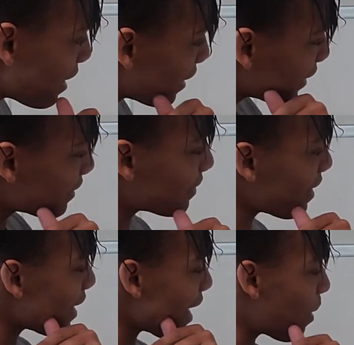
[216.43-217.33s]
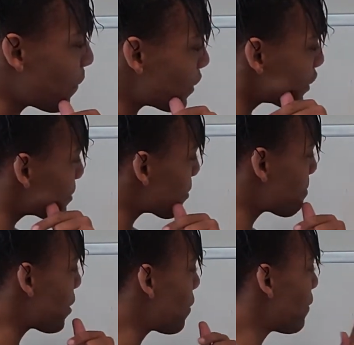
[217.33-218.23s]
let's say I wanted to
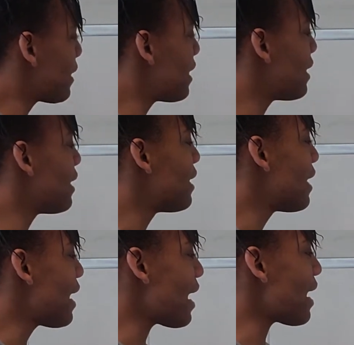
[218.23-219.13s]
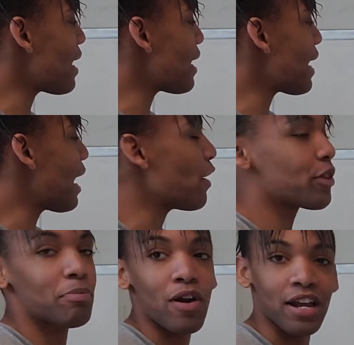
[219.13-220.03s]
promote a
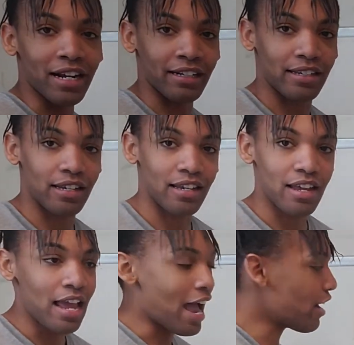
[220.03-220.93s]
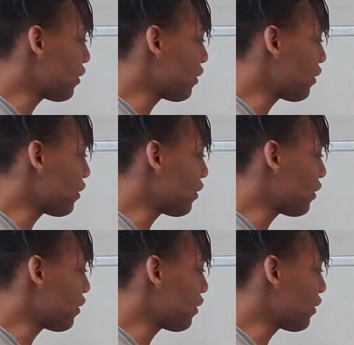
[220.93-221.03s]
health product. Out